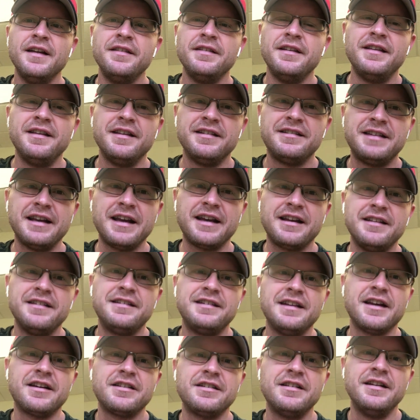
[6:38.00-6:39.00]
Then the second
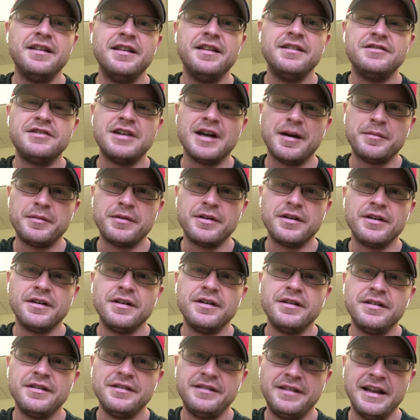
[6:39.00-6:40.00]
section in
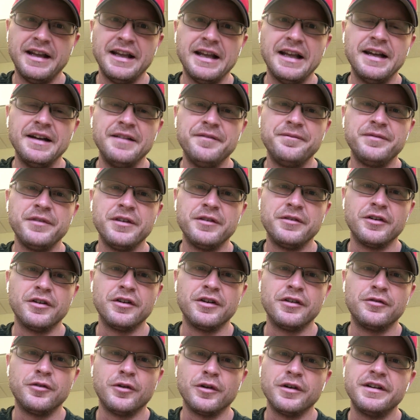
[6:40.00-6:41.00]
chapter 10,
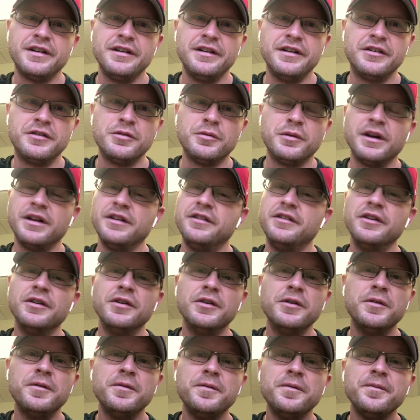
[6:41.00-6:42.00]
verses 14 to
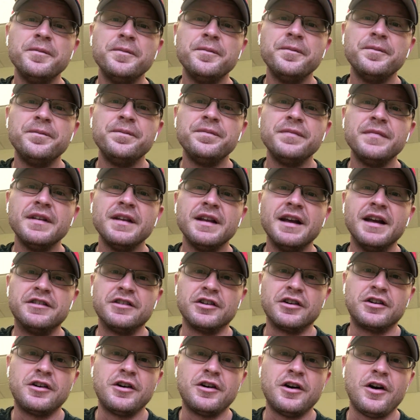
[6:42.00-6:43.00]
22,
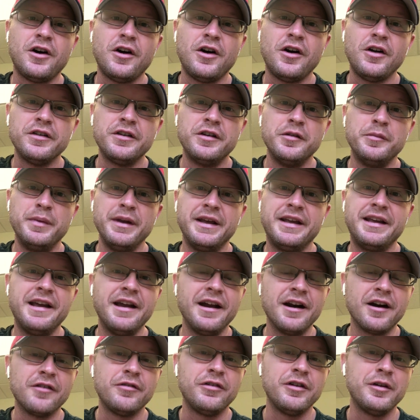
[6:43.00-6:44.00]
it's a call to be
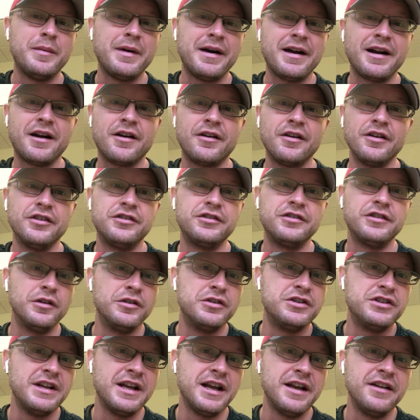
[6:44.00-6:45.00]
careful about our
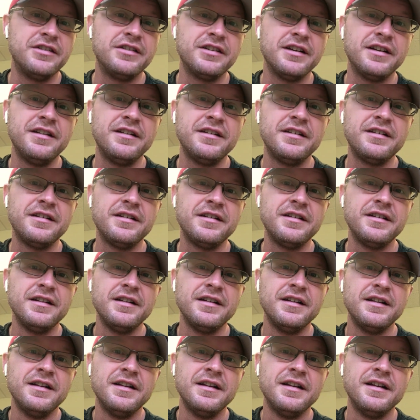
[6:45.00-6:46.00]
associations,
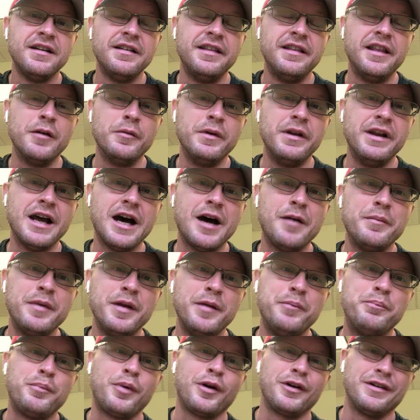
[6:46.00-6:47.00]
that we not
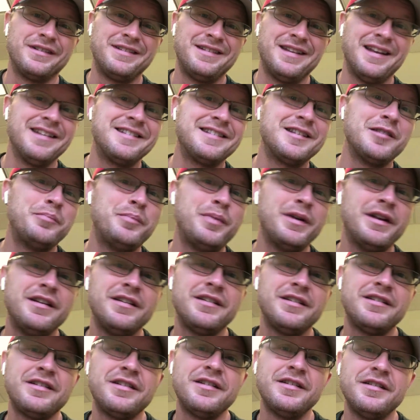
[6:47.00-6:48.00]
be
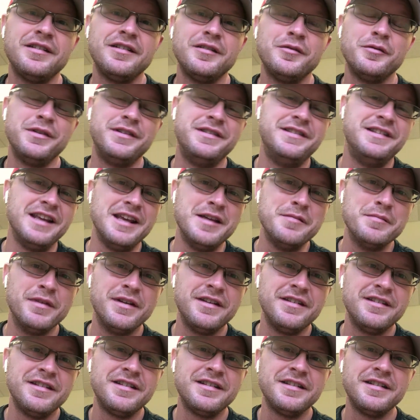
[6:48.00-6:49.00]
participants with
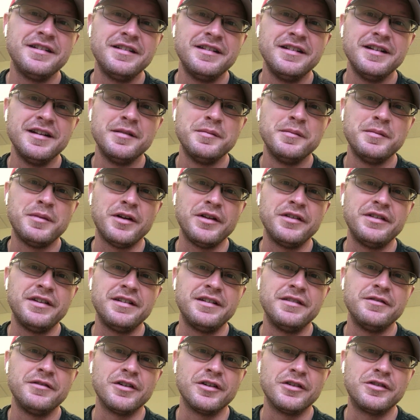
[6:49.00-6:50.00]
demons, Paul
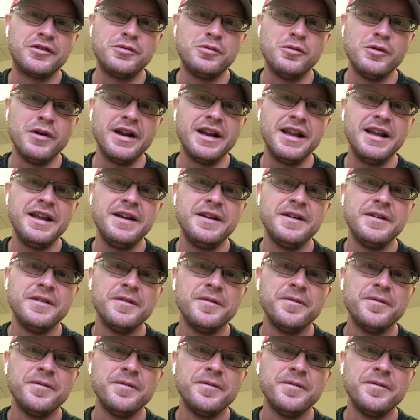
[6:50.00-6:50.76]
says in verse 20,